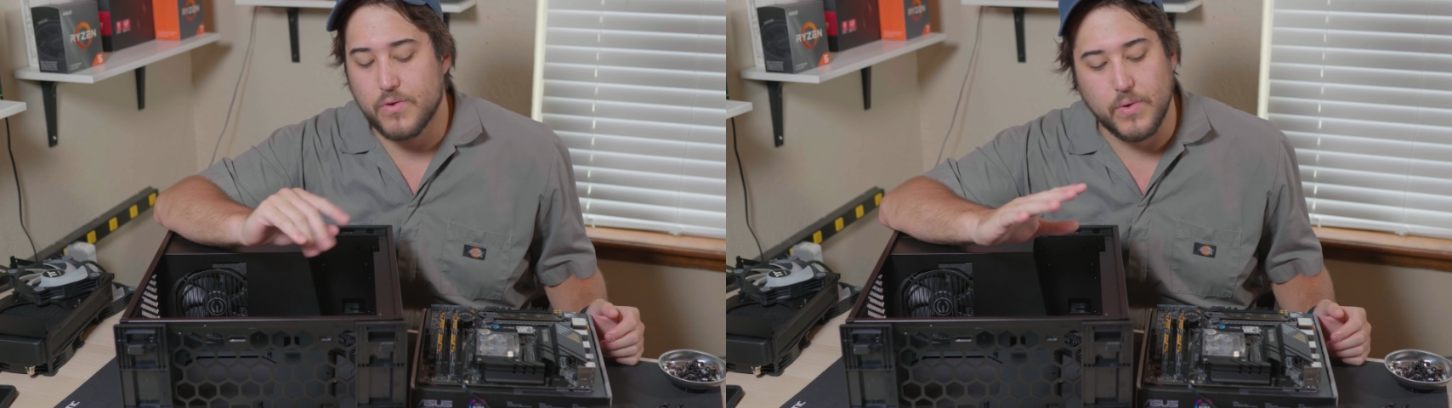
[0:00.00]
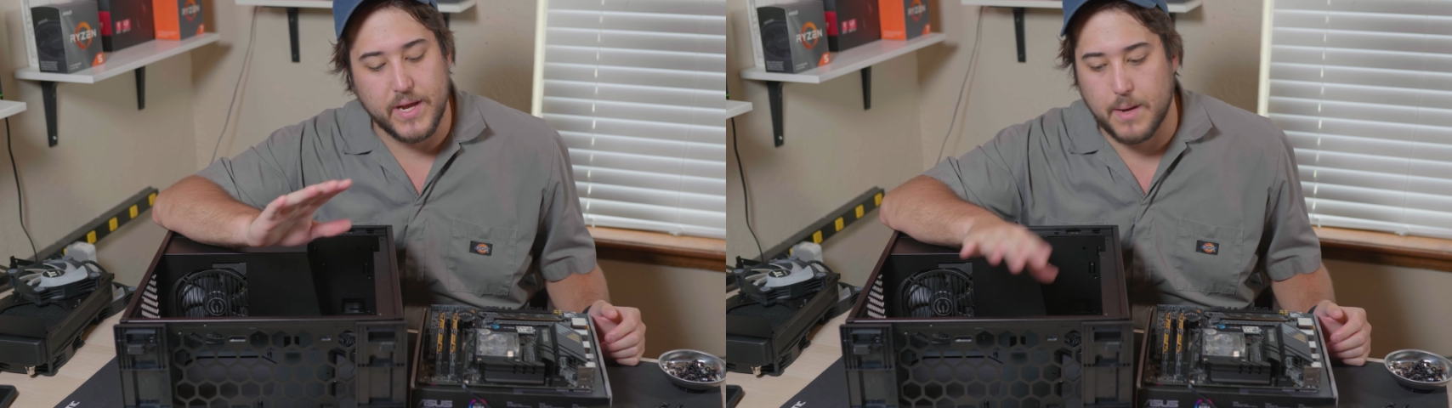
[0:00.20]

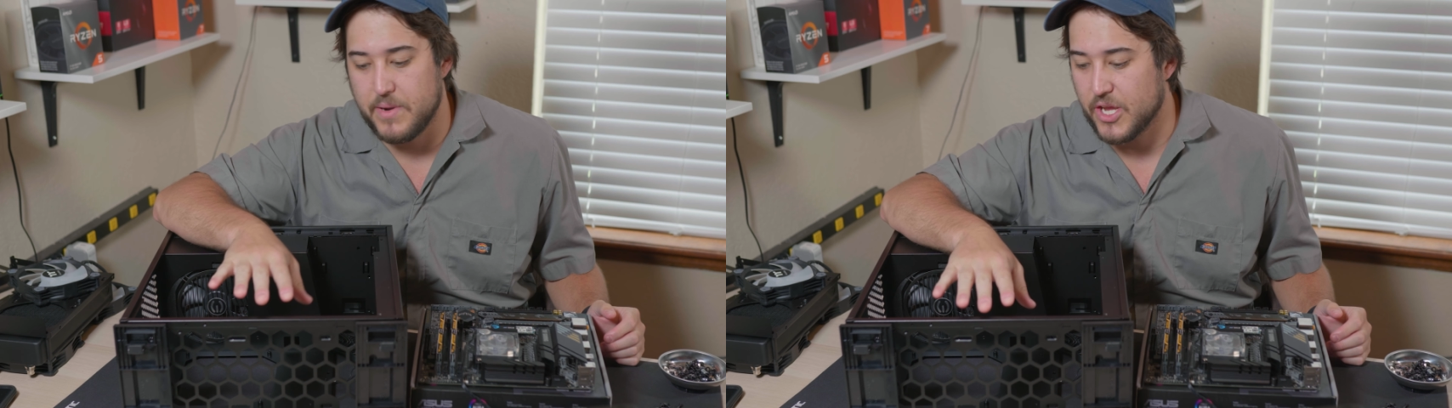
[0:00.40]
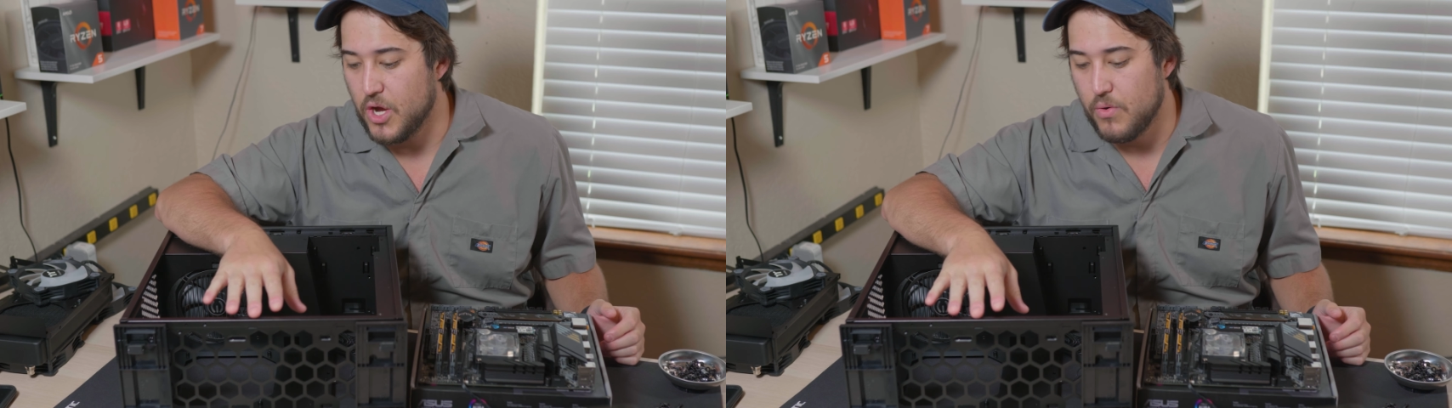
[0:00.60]
quick, I'm
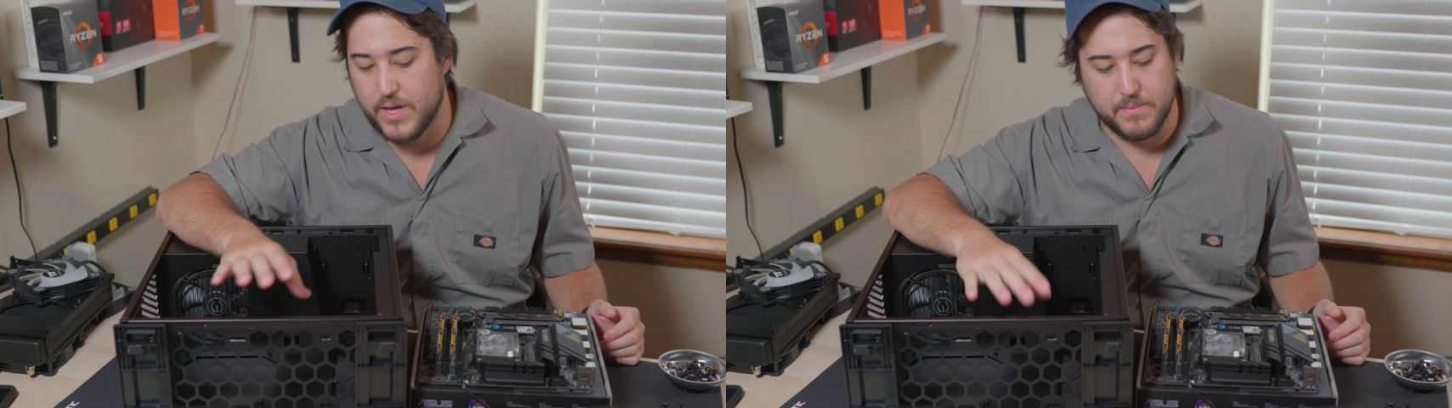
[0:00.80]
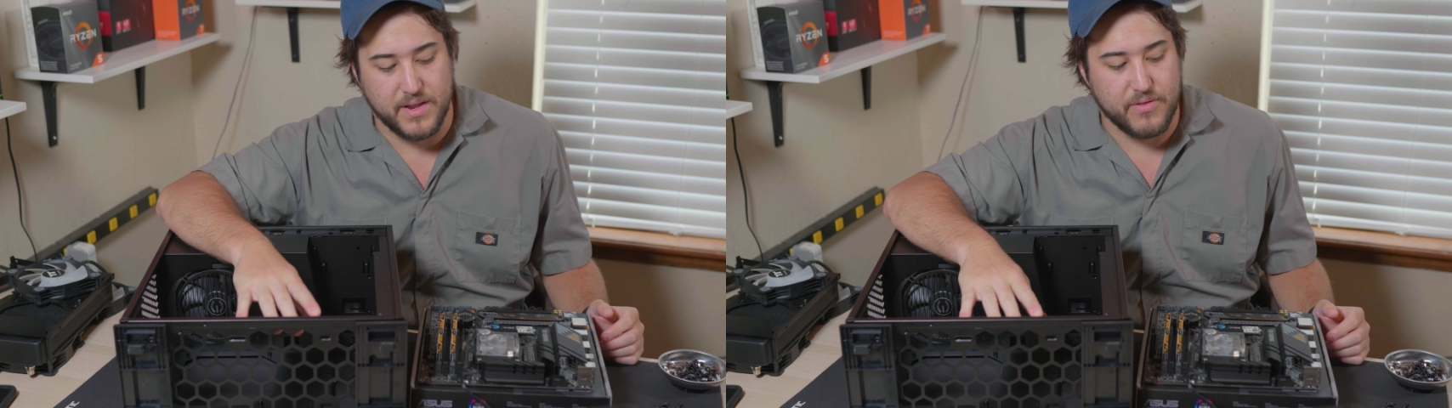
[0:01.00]
gonna go
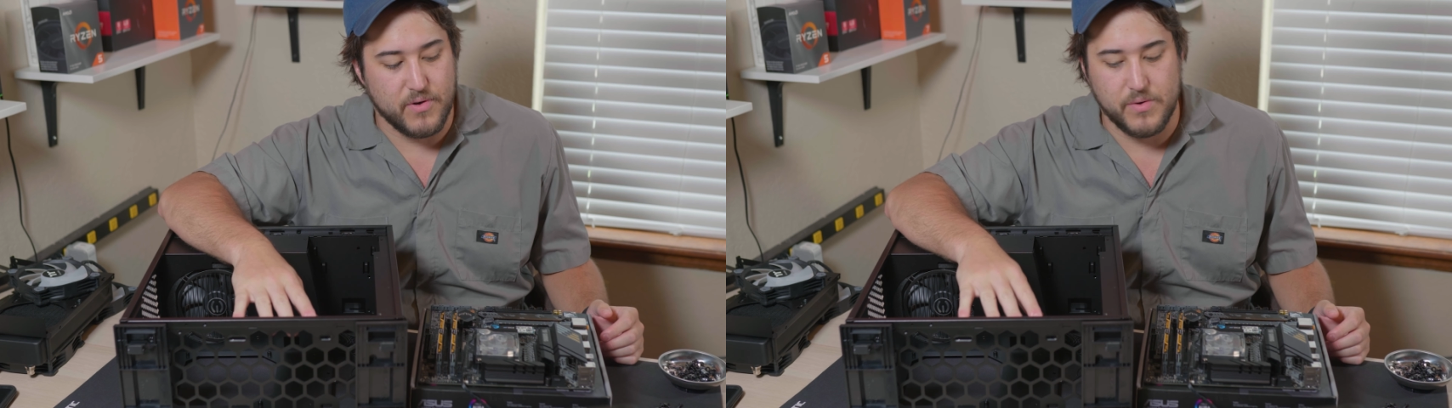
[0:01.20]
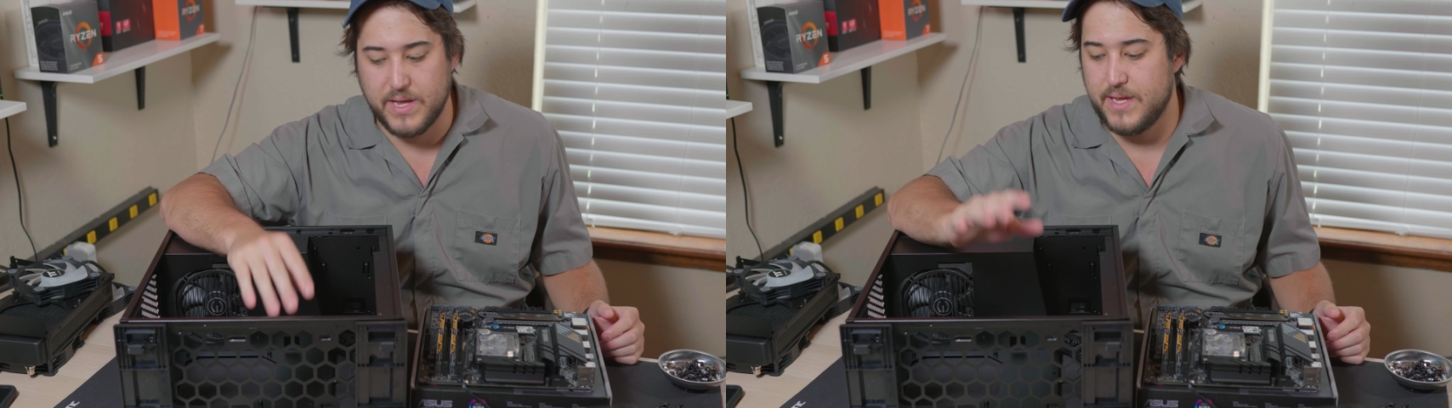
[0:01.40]
in, I'm gonna
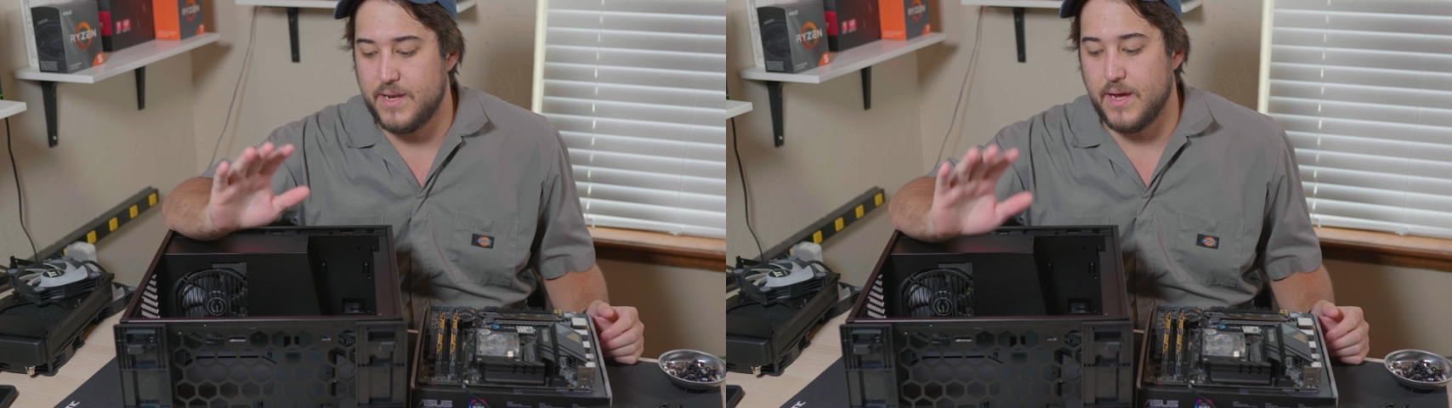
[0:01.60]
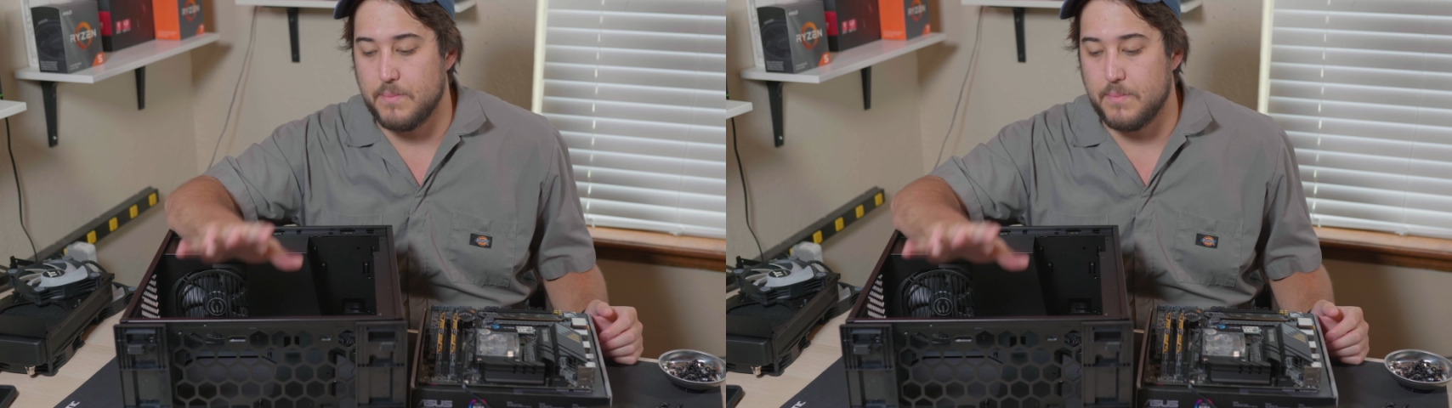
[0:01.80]
throw it in,